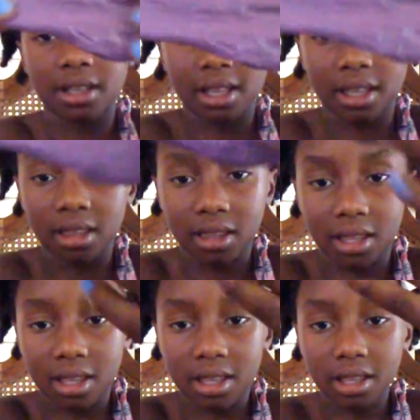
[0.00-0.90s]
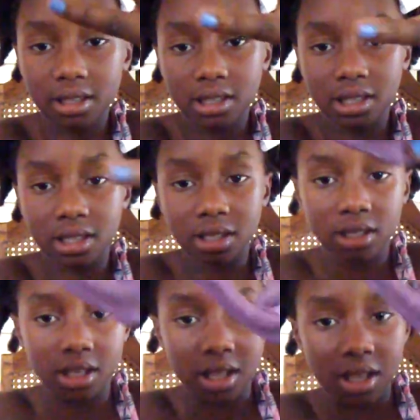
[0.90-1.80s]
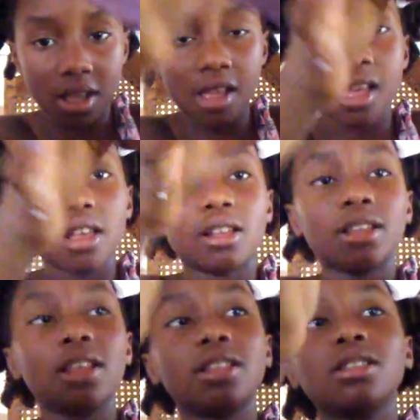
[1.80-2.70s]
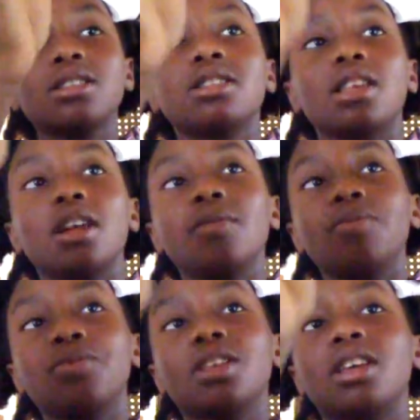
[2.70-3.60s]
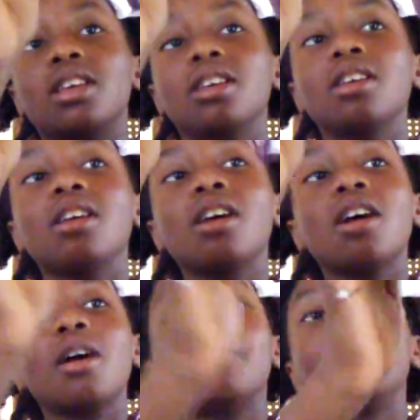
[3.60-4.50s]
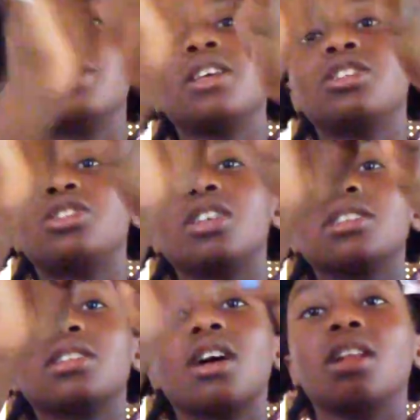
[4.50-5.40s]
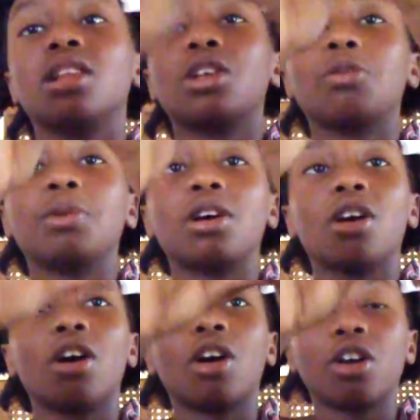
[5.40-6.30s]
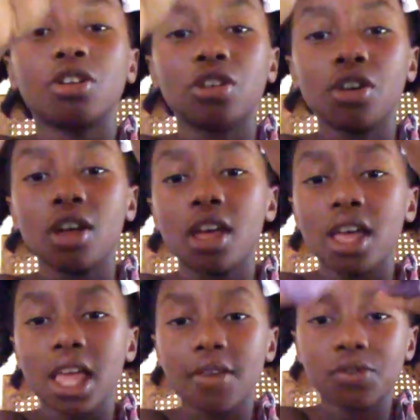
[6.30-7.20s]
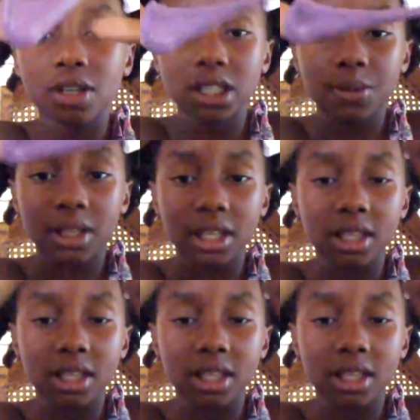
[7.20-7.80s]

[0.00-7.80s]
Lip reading: like this, and it's the same thing, but it's just a little bit harder. If you want it to be